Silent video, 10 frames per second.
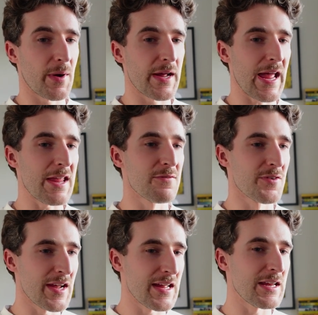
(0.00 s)
by a
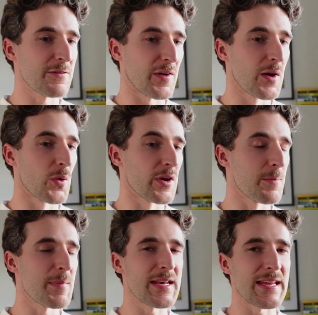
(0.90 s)
really fun one, a
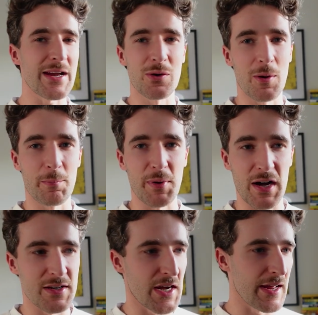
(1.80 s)
mini Il
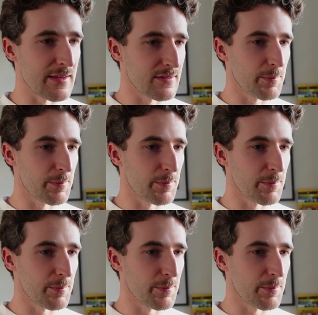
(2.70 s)
Lombardia into